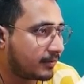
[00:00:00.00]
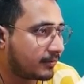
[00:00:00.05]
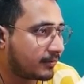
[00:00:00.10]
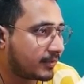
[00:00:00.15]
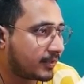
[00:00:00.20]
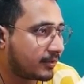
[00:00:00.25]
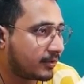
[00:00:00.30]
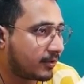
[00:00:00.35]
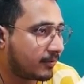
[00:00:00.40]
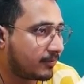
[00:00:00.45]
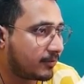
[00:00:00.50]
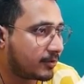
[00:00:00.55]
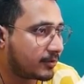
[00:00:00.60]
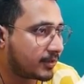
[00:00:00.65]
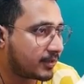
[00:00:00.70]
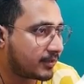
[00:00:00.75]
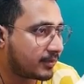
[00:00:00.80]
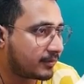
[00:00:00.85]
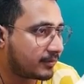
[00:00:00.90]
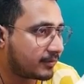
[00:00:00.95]

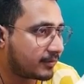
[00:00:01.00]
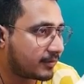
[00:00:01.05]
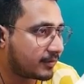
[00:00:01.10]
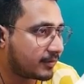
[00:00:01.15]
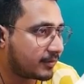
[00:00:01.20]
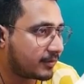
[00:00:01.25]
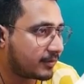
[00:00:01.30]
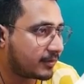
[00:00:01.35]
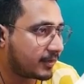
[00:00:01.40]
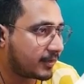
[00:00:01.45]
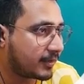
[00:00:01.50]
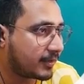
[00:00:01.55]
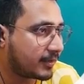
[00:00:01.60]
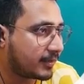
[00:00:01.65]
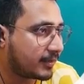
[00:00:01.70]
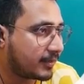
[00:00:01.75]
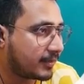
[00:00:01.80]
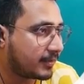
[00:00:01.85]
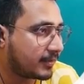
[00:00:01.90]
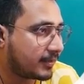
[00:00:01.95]
decomposer? Okay.
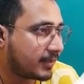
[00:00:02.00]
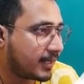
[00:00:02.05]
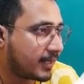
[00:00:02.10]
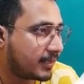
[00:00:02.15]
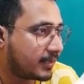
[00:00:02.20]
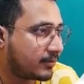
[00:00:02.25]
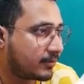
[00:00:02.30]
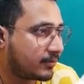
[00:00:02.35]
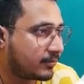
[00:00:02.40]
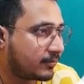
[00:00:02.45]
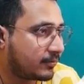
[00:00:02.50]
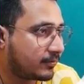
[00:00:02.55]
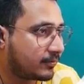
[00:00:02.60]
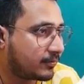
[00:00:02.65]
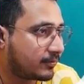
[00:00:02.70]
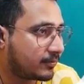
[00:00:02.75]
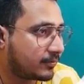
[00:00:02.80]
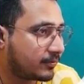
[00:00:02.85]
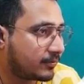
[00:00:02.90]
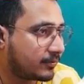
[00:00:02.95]
That you
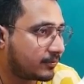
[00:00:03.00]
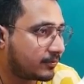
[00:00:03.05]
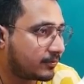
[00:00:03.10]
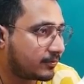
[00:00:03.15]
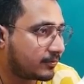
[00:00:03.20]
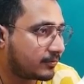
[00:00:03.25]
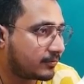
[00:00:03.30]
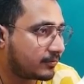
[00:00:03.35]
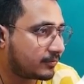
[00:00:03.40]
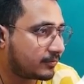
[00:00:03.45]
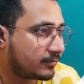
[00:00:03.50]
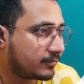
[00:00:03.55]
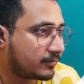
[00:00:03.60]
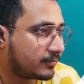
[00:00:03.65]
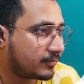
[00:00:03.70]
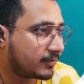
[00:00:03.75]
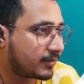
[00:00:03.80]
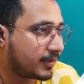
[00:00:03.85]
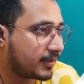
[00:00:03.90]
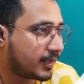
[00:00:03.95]

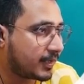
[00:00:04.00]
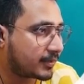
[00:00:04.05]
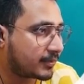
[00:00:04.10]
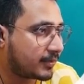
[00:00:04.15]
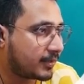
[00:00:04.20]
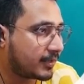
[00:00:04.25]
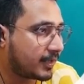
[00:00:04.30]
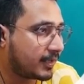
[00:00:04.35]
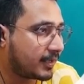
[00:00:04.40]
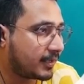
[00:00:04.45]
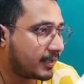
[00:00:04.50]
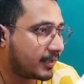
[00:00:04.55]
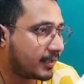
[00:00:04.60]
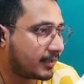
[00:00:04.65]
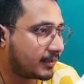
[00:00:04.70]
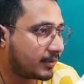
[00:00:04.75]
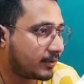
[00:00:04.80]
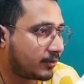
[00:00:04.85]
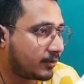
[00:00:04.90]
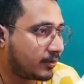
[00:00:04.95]
actually underline
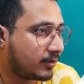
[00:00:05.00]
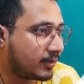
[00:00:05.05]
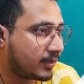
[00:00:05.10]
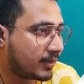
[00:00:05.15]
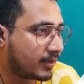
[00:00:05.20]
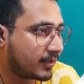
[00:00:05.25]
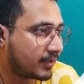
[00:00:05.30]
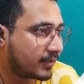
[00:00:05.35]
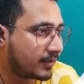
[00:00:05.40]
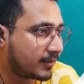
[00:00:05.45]
the whole thing.